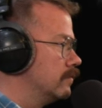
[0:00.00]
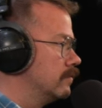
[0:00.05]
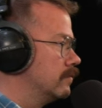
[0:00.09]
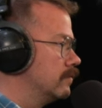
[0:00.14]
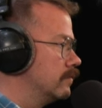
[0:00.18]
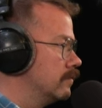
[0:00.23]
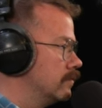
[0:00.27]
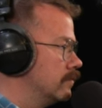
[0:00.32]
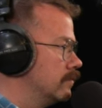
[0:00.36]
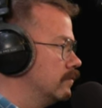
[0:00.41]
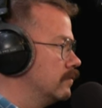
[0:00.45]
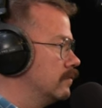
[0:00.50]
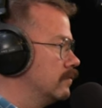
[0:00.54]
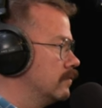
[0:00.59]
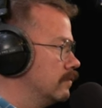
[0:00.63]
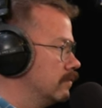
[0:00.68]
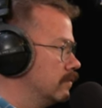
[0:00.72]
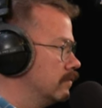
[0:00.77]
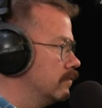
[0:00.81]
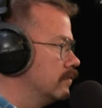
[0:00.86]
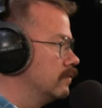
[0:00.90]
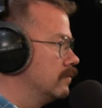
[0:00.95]

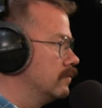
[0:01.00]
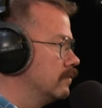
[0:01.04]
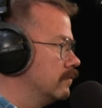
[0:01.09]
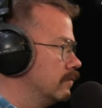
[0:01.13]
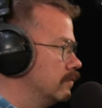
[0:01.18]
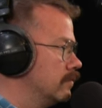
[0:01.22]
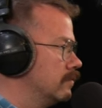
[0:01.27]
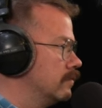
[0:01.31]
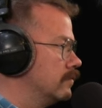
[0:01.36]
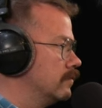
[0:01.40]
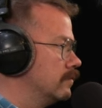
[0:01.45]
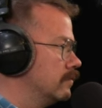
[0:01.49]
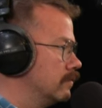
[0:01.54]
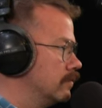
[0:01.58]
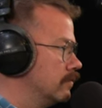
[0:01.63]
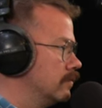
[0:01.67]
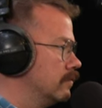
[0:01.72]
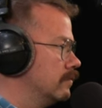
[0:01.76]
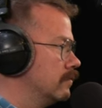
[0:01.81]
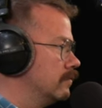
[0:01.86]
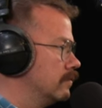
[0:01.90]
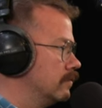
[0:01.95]

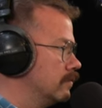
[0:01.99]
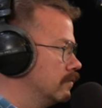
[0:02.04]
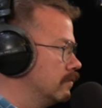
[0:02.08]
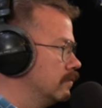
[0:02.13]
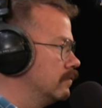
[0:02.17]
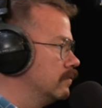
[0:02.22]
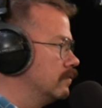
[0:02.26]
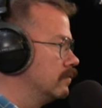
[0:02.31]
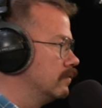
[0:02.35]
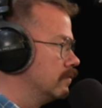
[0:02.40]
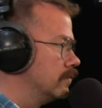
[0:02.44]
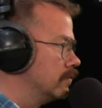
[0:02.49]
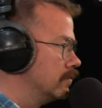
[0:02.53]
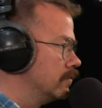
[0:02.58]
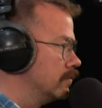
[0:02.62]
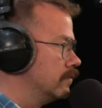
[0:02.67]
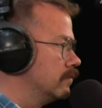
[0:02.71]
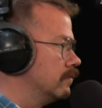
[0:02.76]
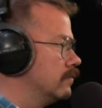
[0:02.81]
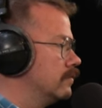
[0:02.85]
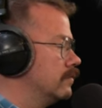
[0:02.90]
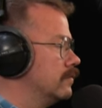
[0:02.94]

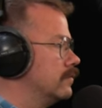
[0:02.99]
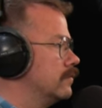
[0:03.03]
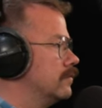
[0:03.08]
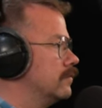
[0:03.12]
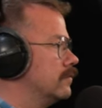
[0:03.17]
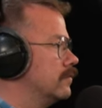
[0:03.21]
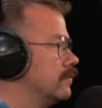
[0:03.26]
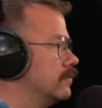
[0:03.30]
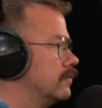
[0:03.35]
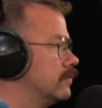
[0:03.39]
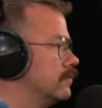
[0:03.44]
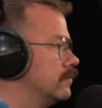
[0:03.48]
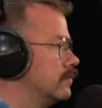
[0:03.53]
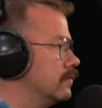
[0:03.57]
[no speech]